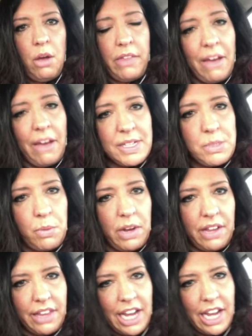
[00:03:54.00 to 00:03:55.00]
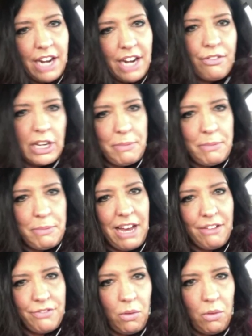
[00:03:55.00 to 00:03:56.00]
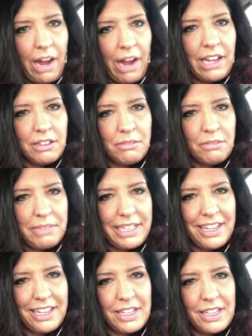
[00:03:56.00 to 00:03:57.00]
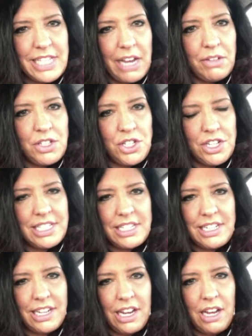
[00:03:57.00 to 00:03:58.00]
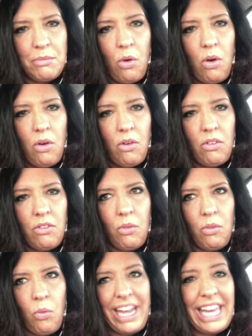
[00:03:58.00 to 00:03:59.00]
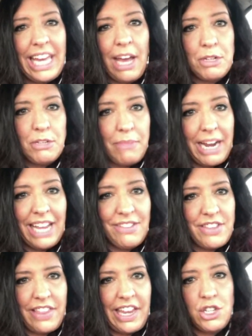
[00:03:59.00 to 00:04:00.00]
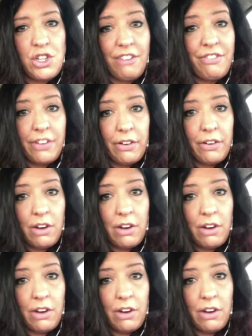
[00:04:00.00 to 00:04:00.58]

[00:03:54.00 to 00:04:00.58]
Well, that was one that kind of freaked me out for a while, because I was just waking up to my gifts that age, trying to figure